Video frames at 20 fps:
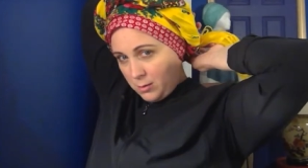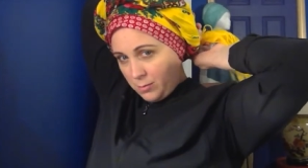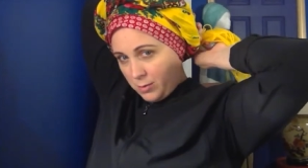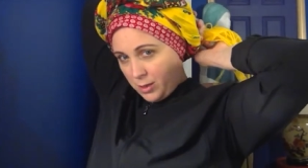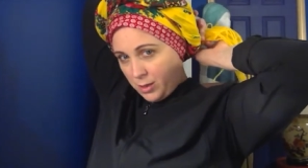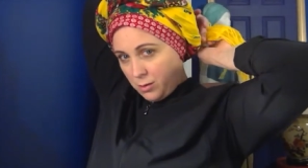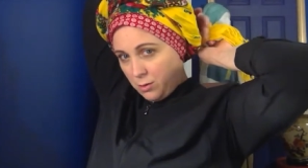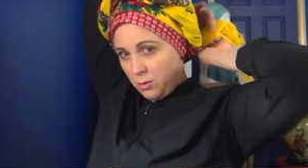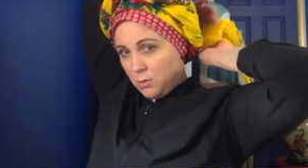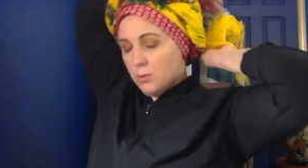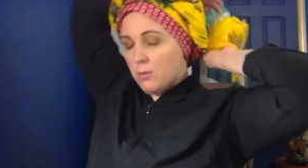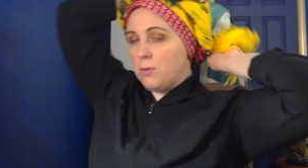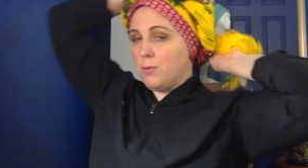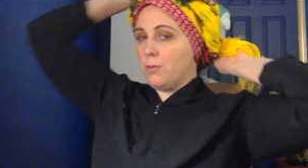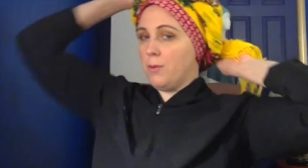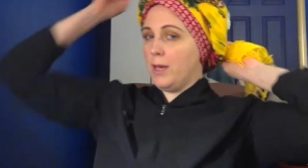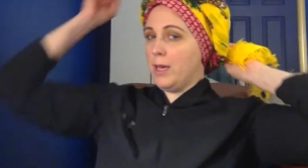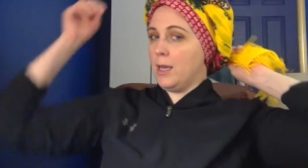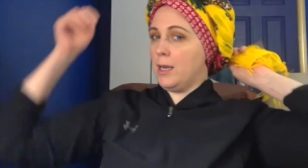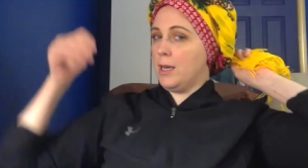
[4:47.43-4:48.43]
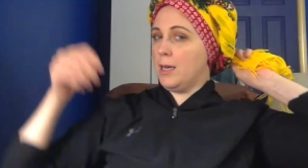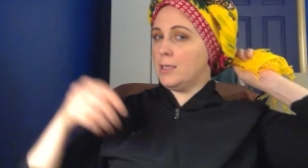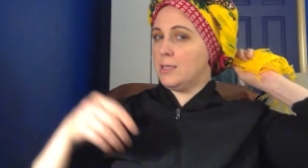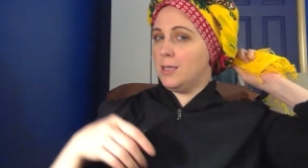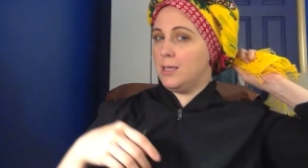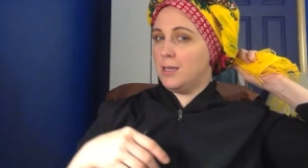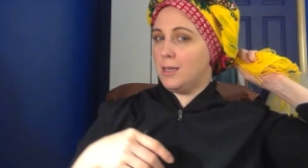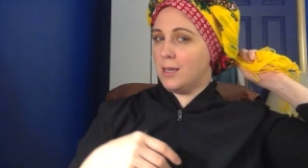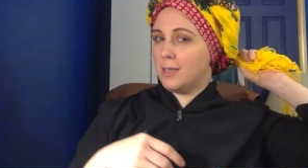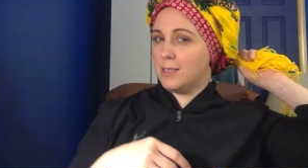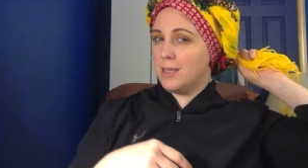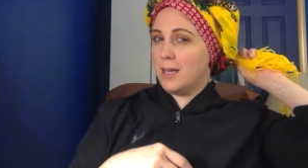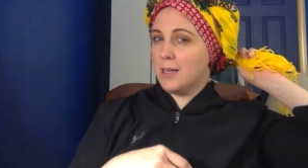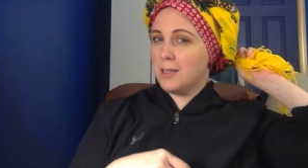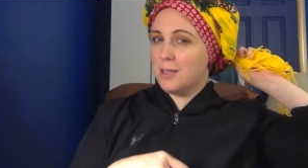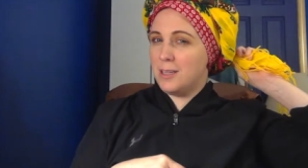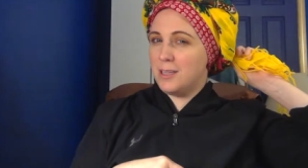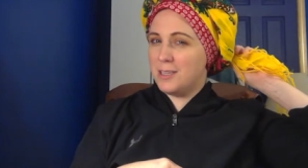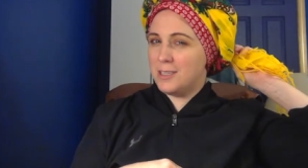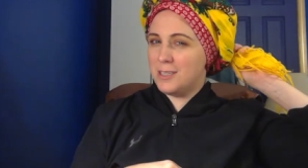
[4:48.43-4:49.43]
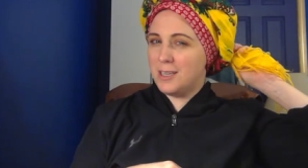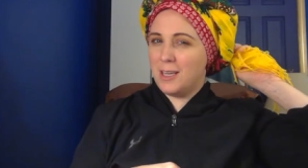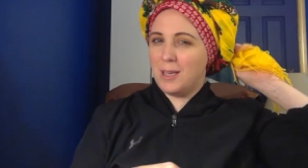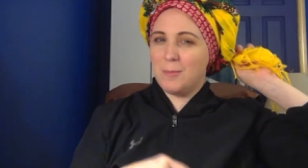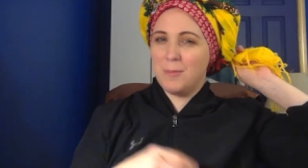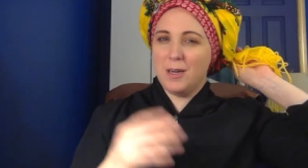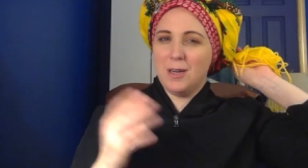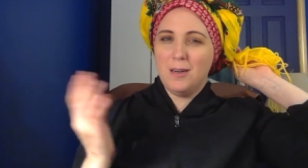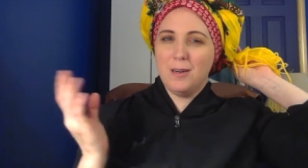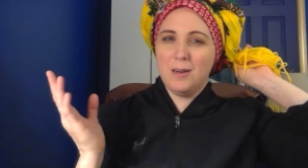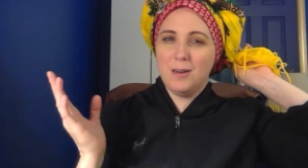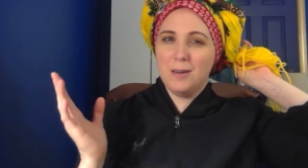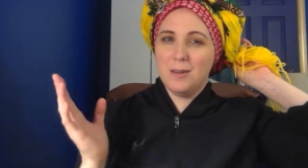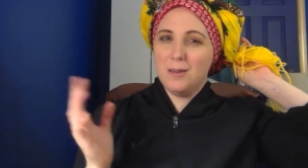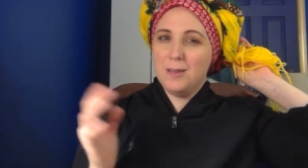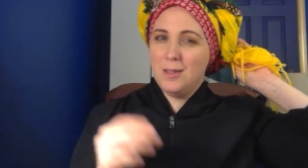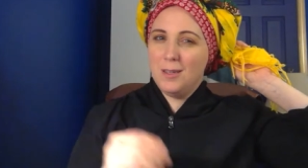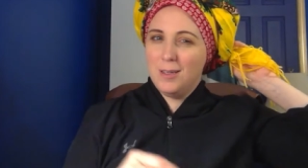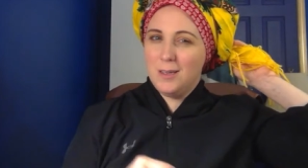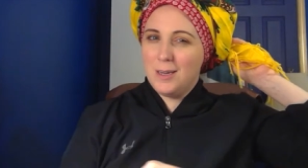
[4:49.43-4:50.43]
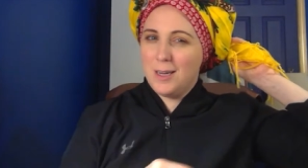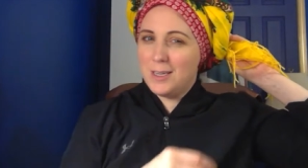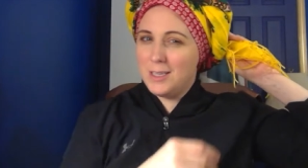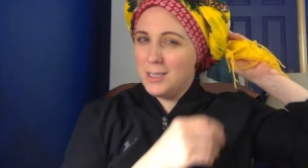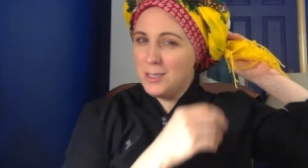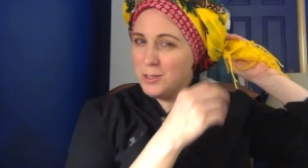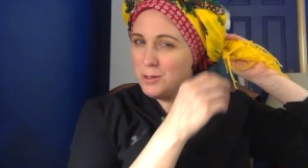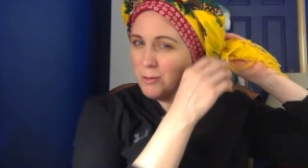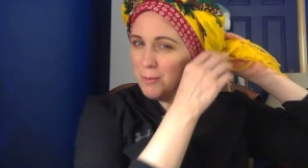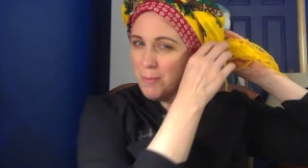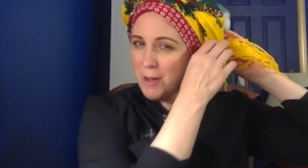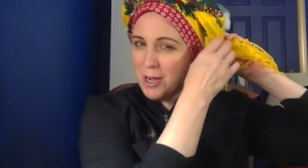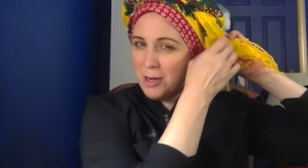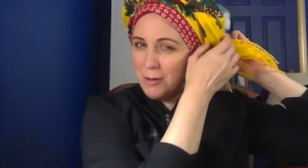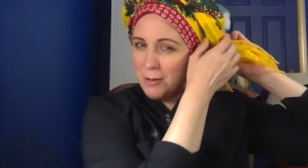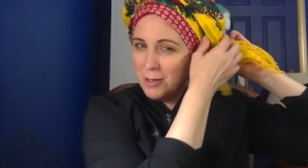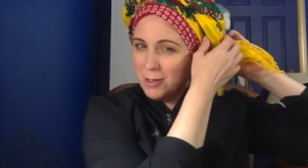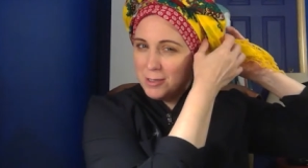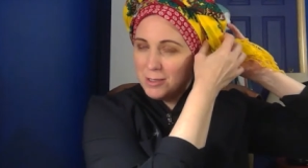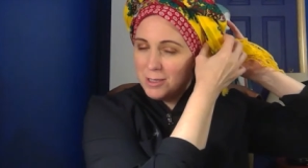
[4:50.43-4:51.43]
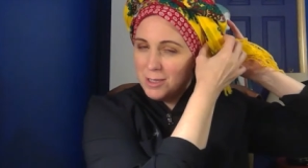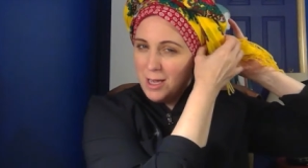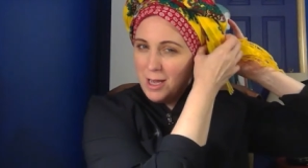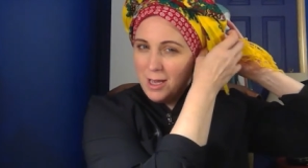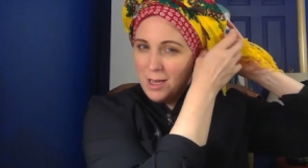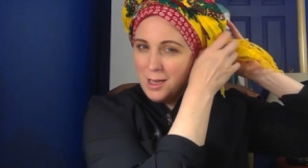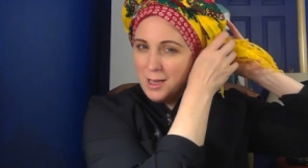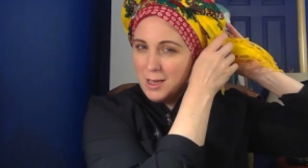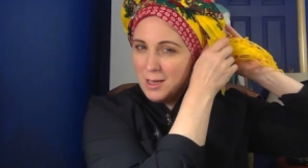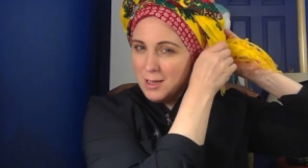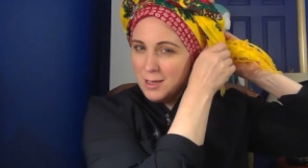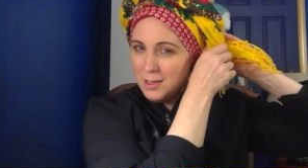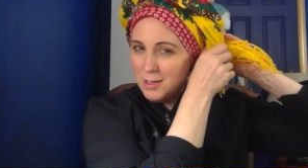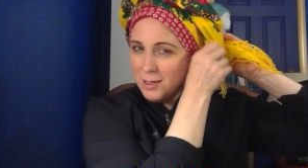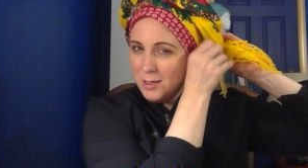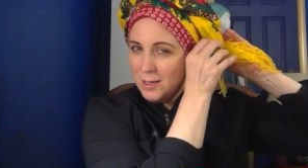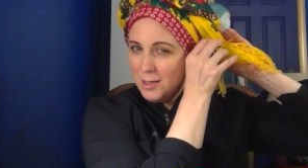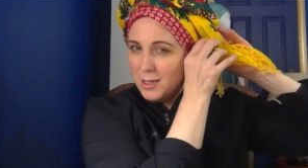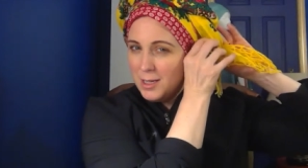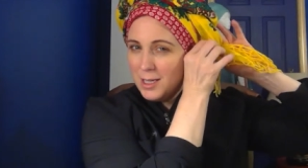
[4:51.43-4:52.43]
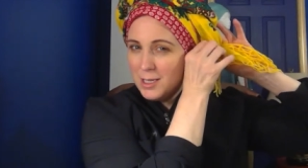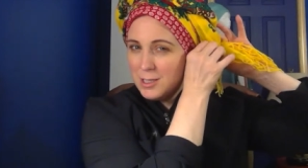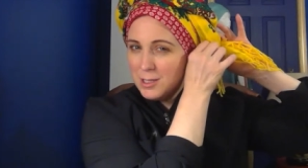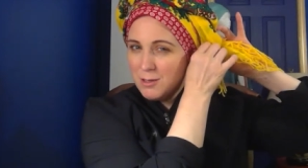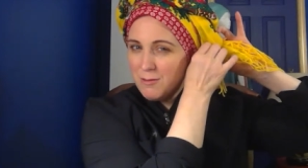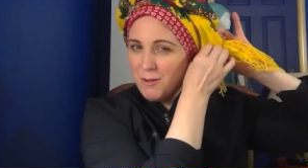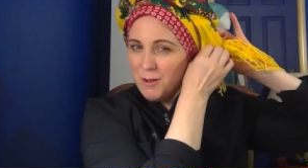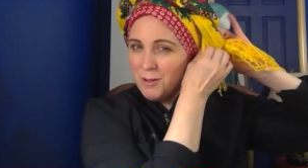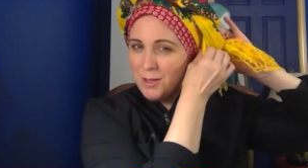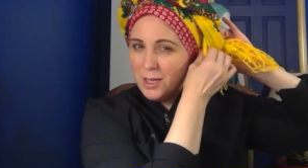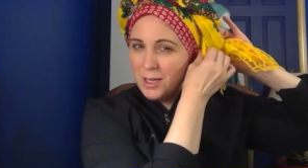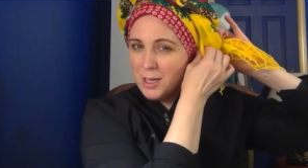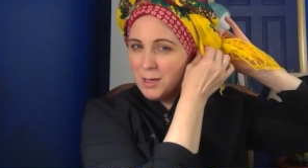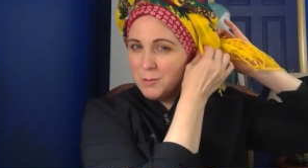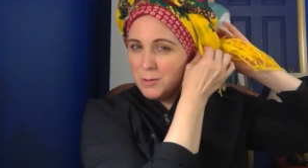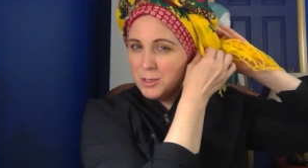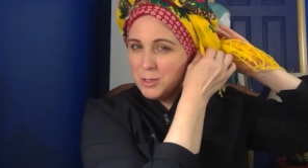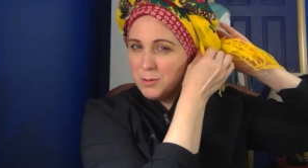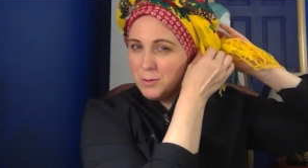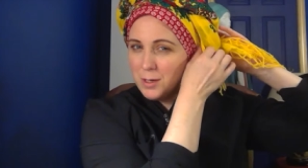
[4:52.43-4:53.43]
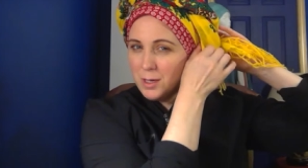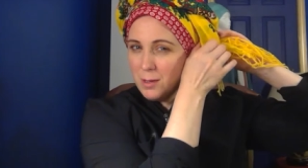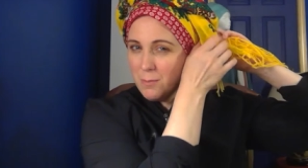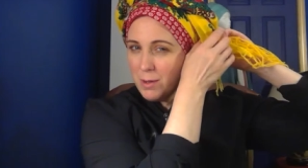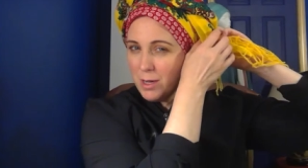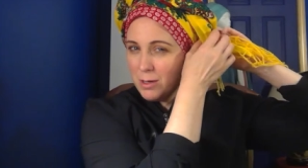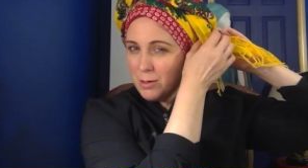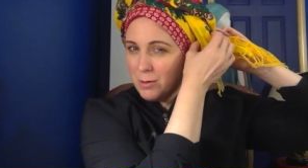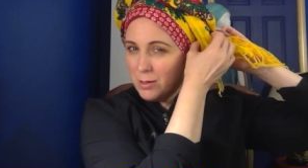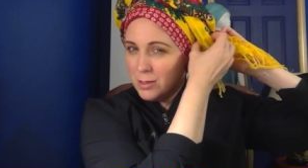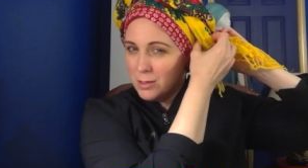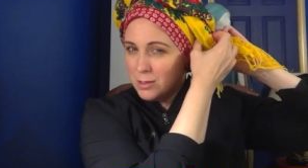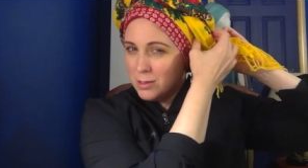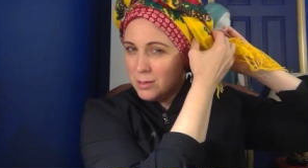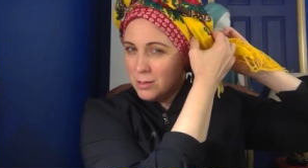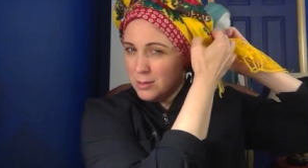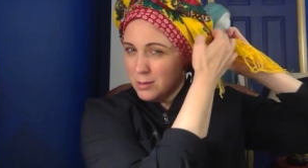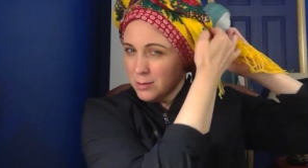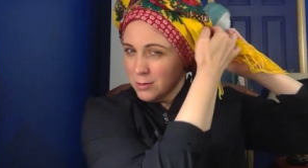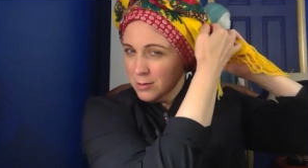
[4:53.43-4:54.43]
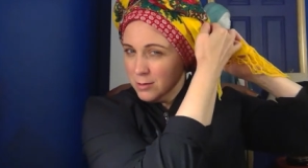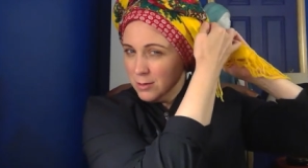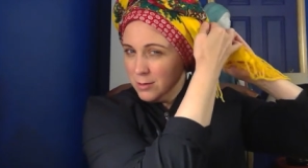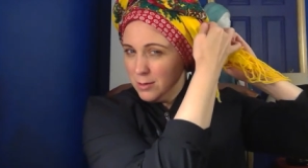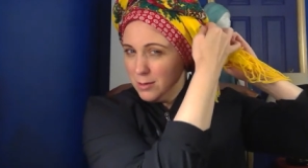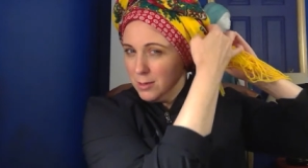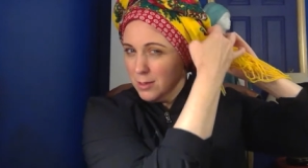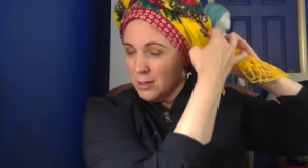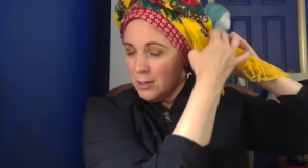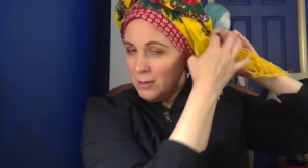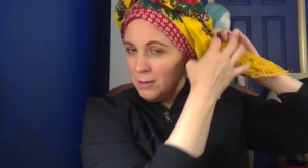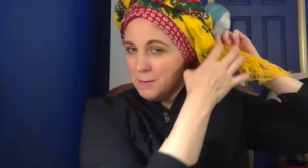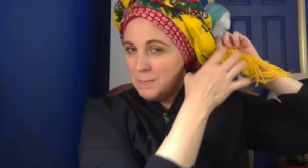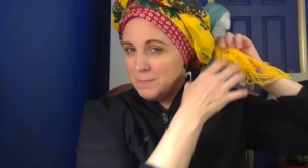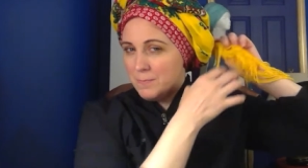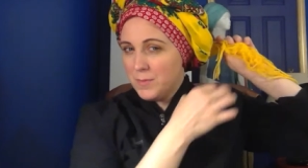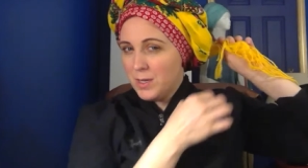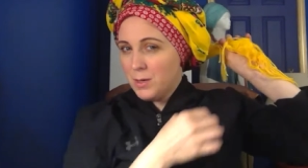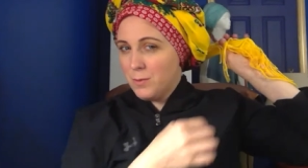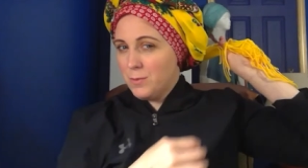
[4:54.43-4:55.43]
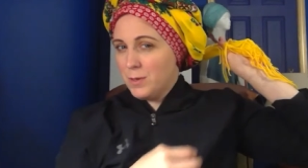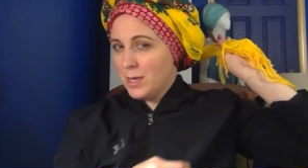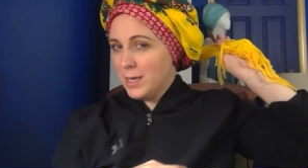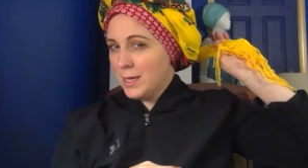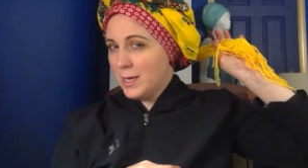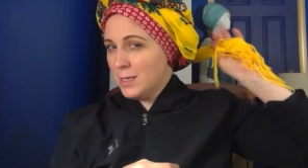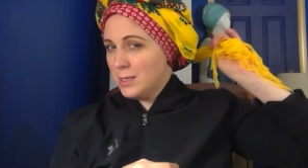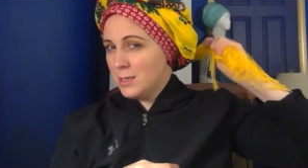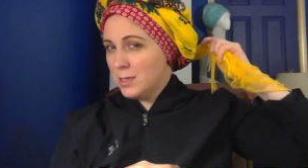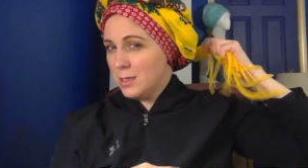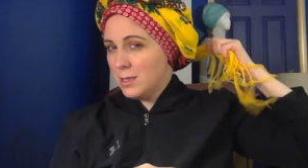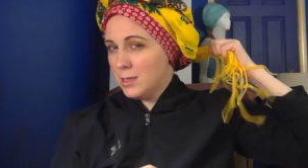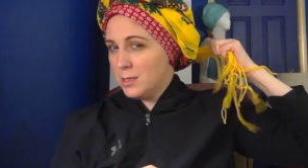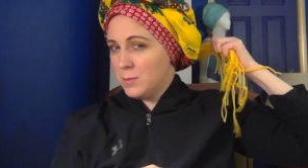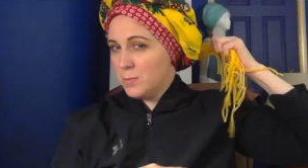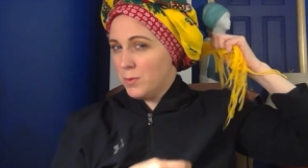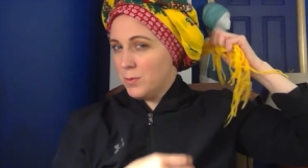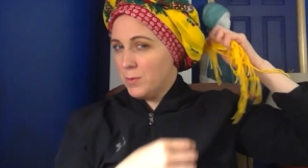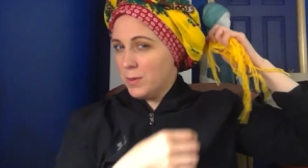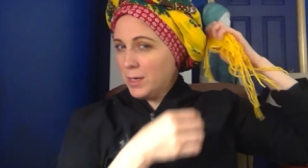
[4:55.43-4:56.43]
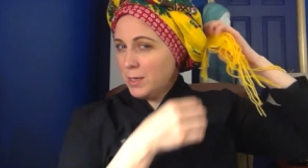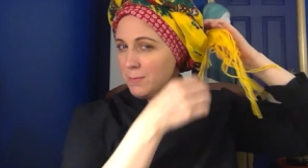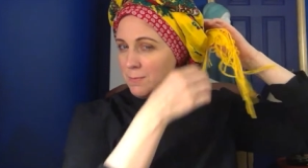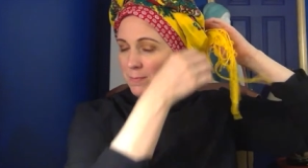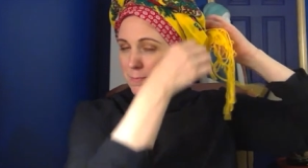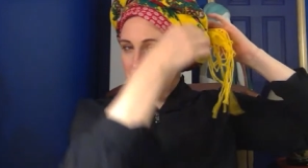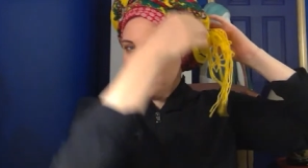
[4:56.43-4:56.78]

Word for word: bring, oh wait I did it exactly the same oh, I didn't do it backwards yay it just felt like I was doing it backwards now, when I get to this point,